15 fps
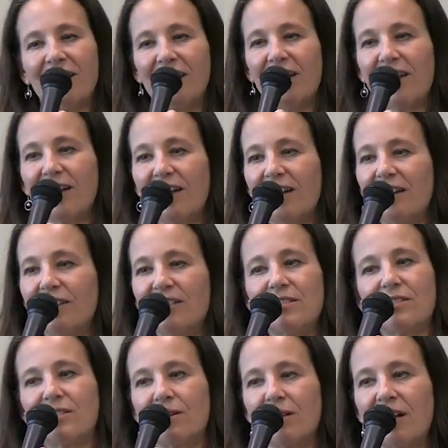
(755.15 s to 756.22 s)

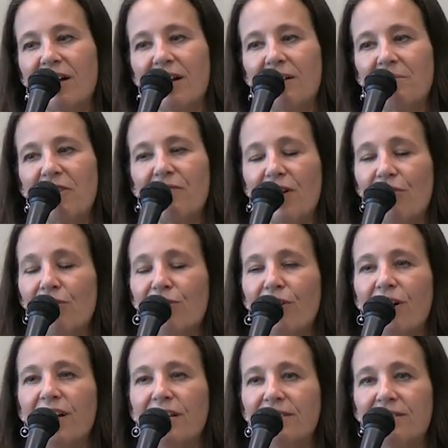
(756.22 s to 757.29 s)
and my
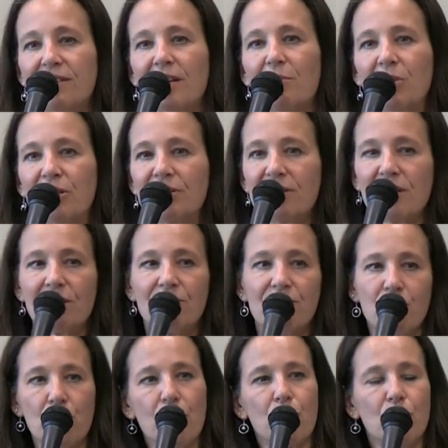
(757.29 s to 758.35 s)
father-in-law had stables. He had
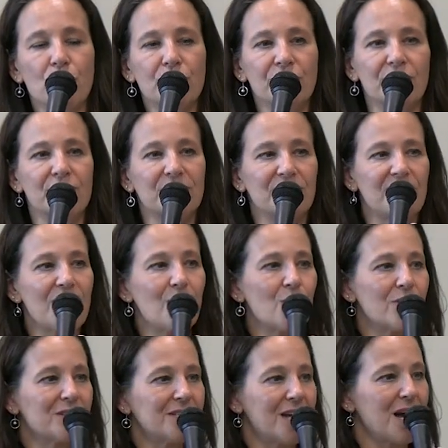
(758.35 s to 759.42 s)
40 horses at
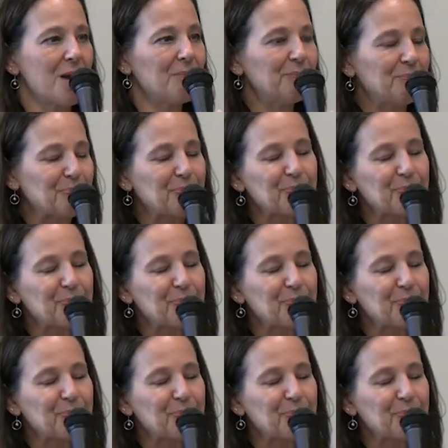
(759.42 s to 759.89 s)
one time,